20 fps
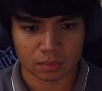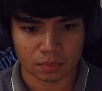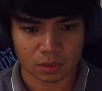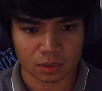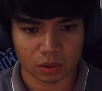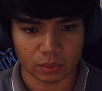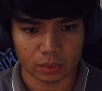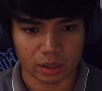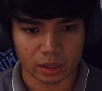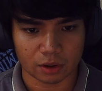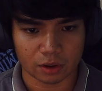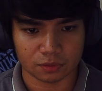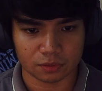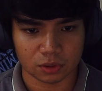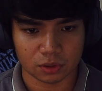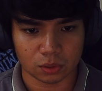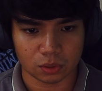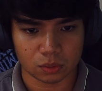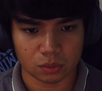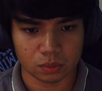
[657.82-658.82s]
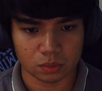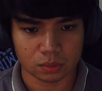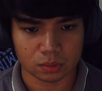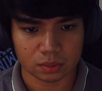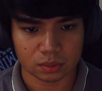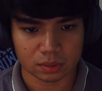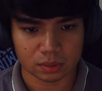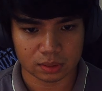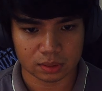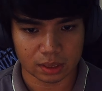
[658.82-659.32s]
We have no
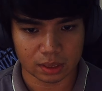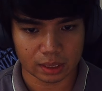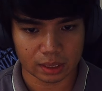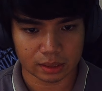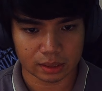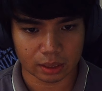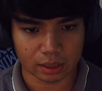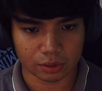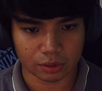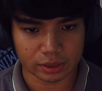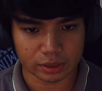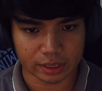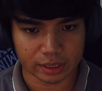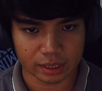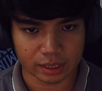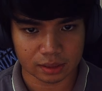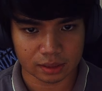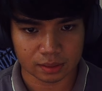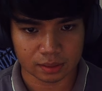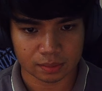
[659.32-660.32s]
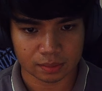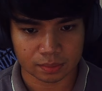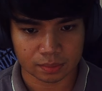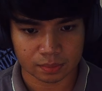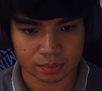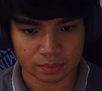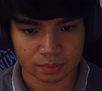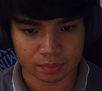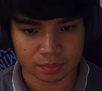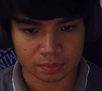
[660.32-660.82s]
delete record yet.
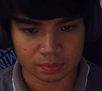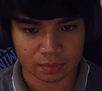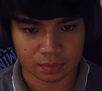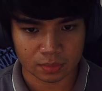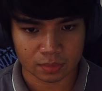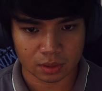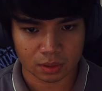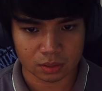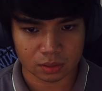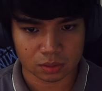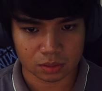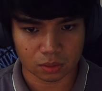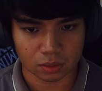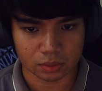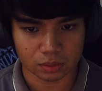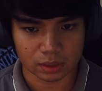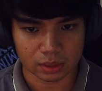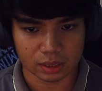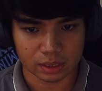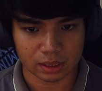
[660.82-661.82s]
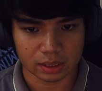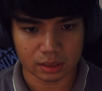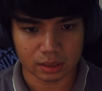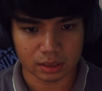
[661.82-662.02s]
So delete